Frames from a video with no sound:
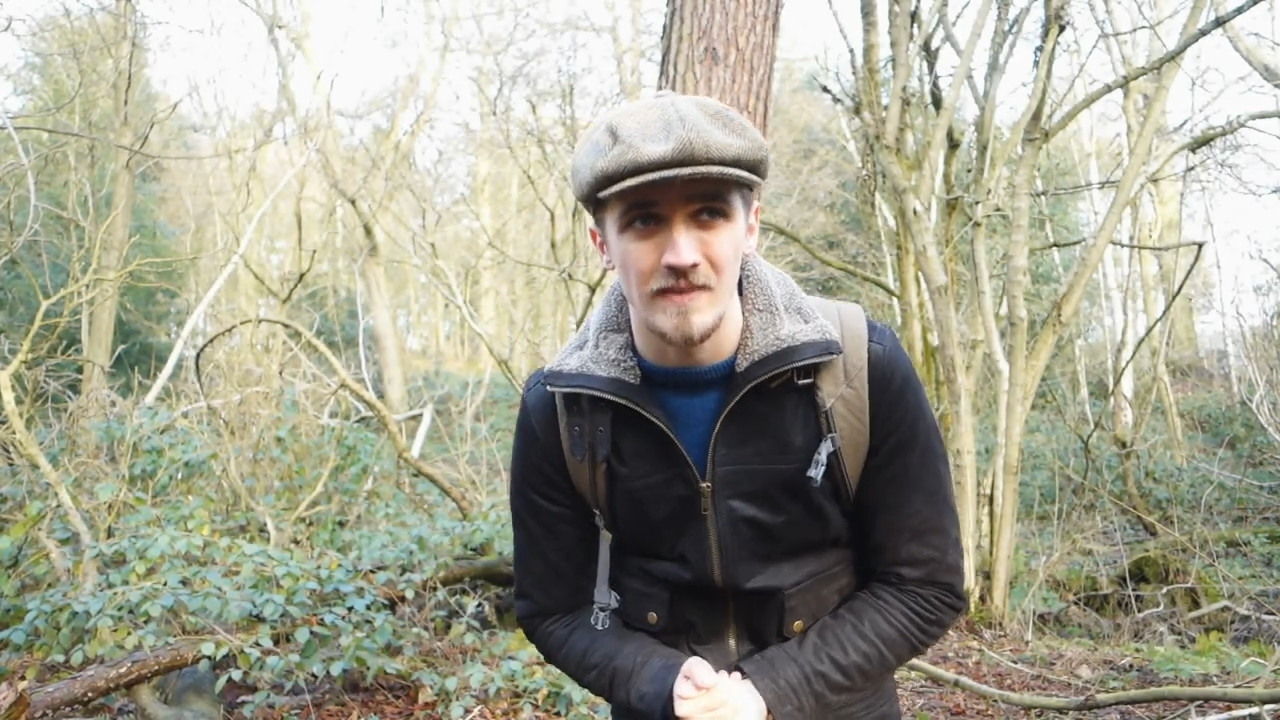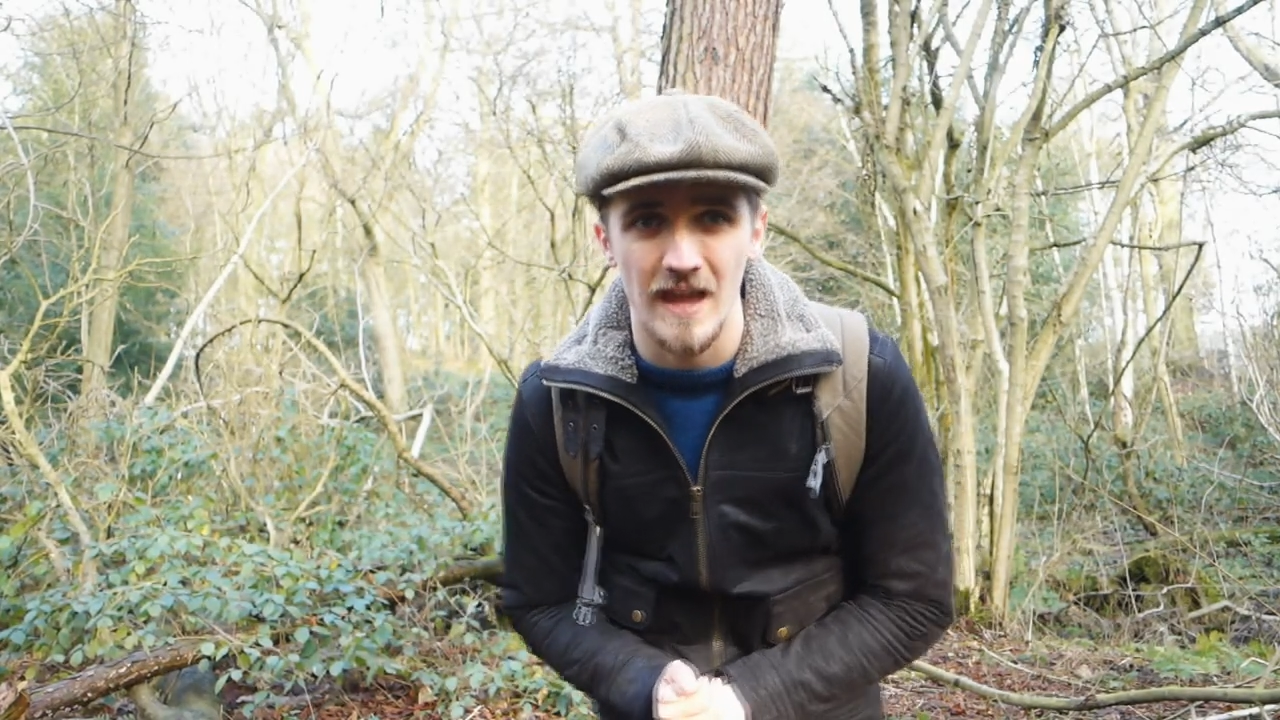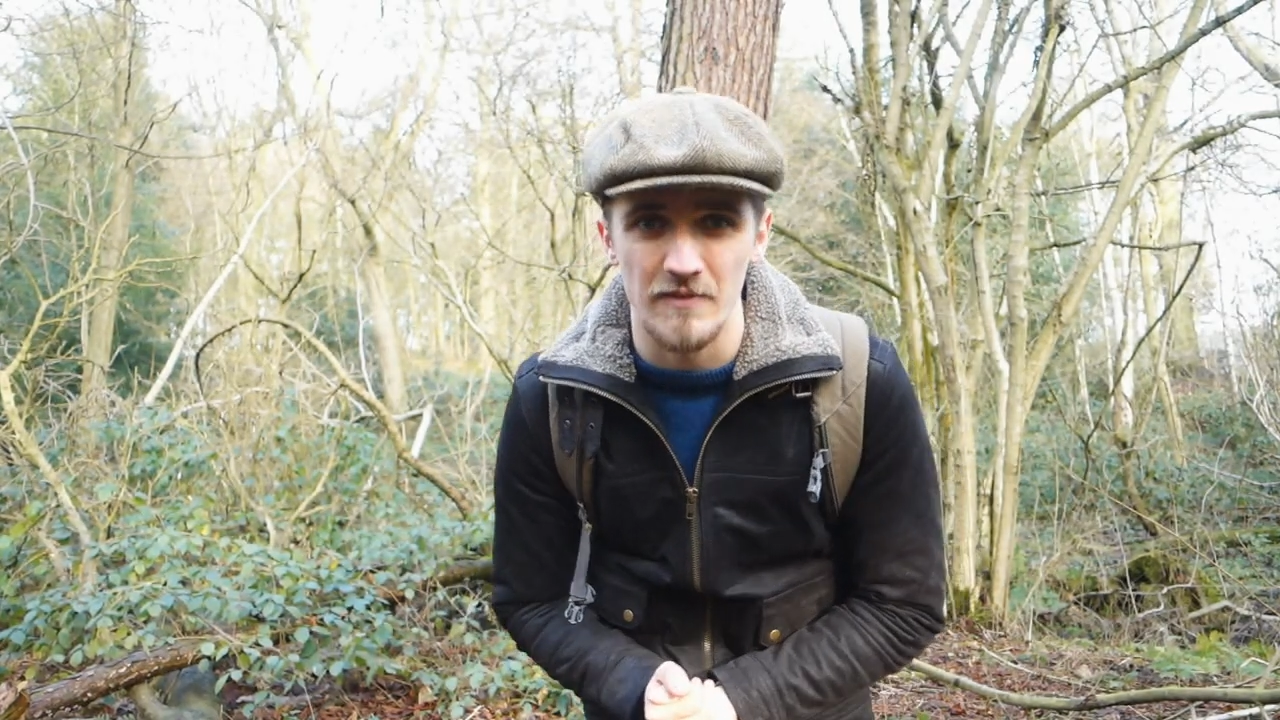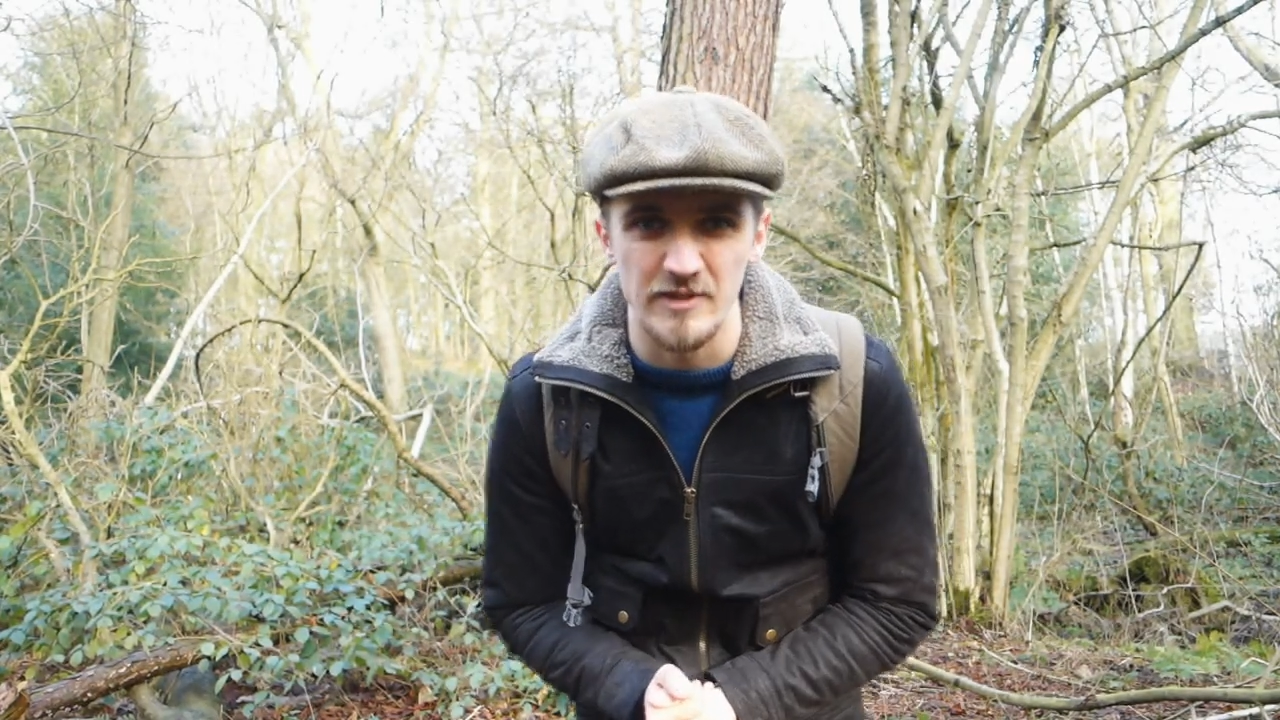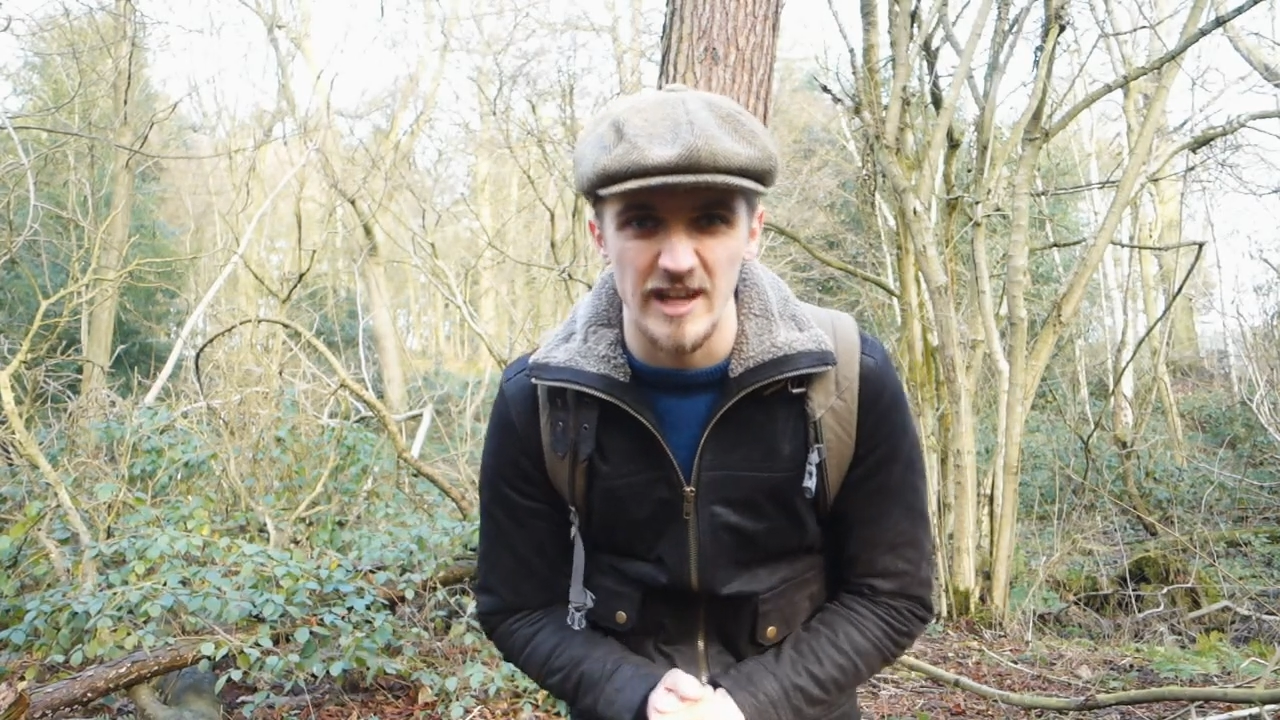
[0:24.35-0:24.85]

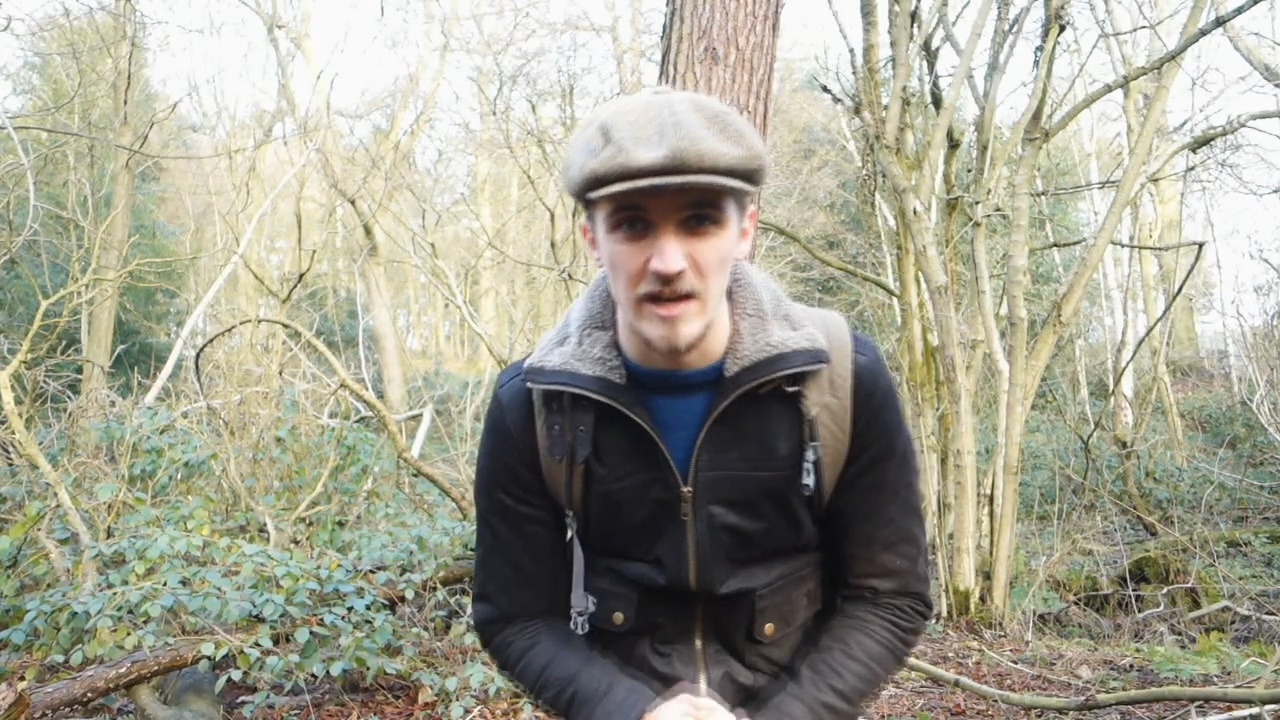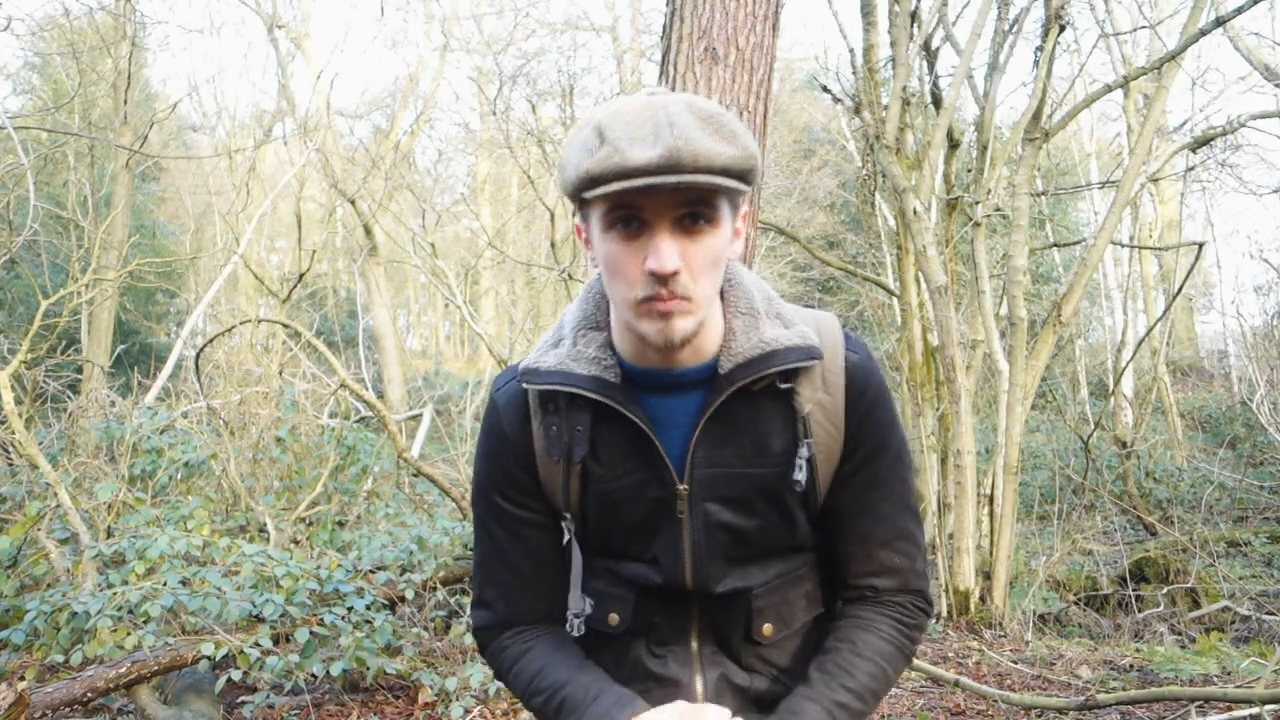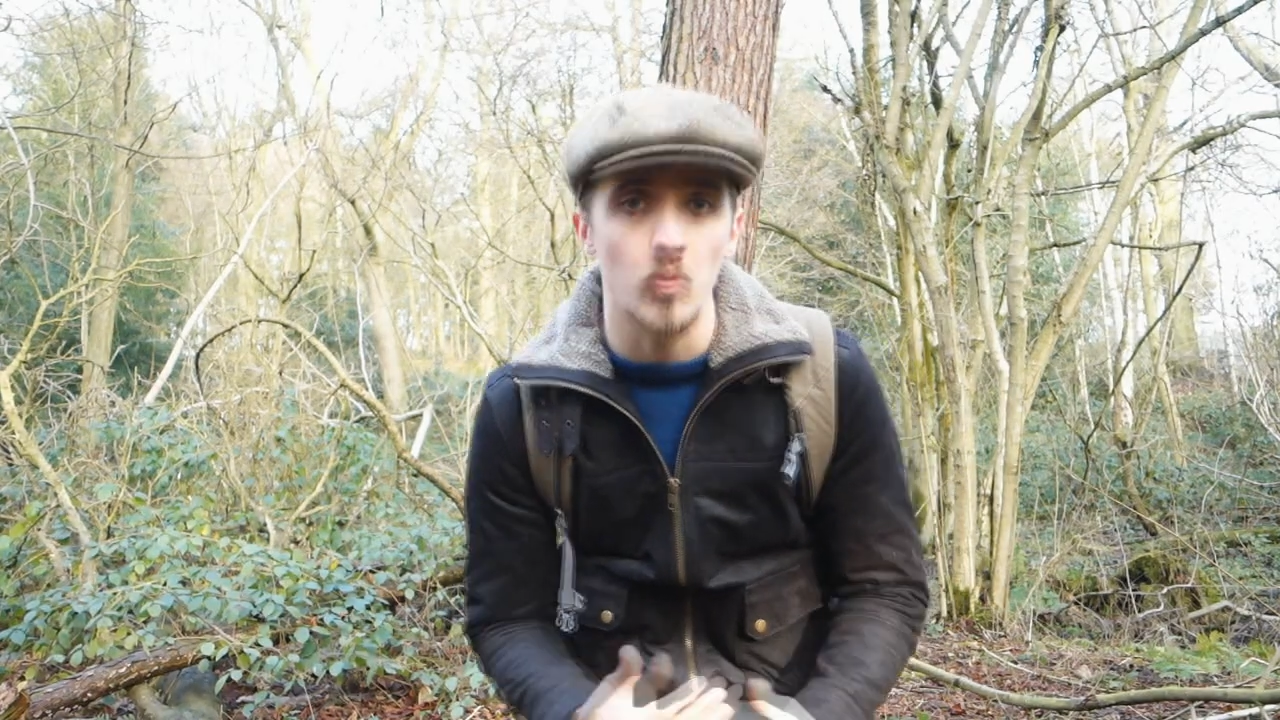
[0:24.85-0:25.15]
everyday